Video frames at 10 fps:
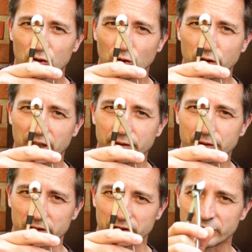Concave
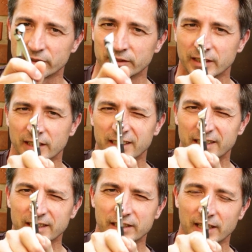cutters.
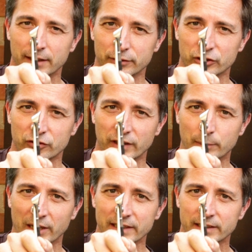These have a
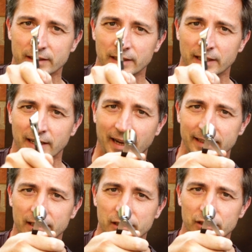straight blade
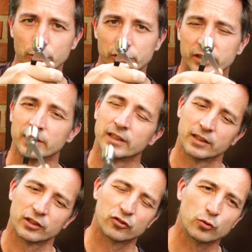and they are used
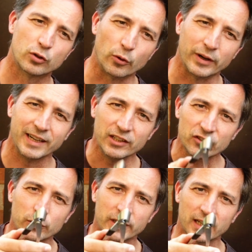to go
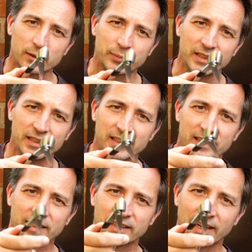into the canopy
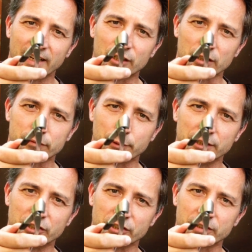and cut off
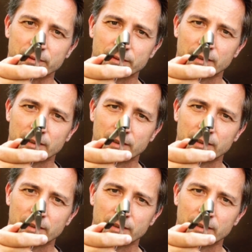branches.